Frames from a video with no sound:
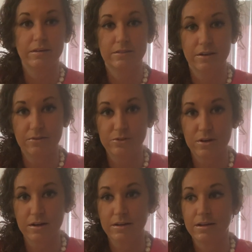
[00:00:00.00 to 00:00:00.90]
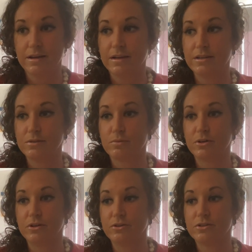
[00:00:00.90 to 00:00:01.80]
Self-talk is where
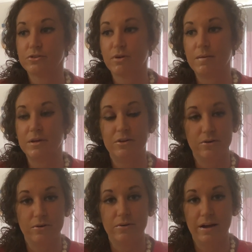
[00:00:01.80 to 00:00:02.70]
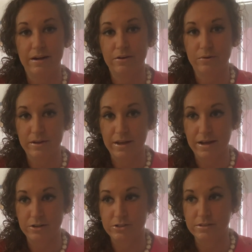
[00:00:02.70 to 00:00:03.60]
you're describing your own ongoing
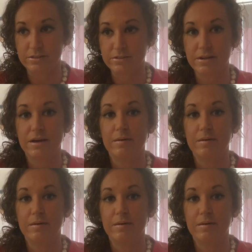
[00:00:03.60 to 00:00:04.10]
actions.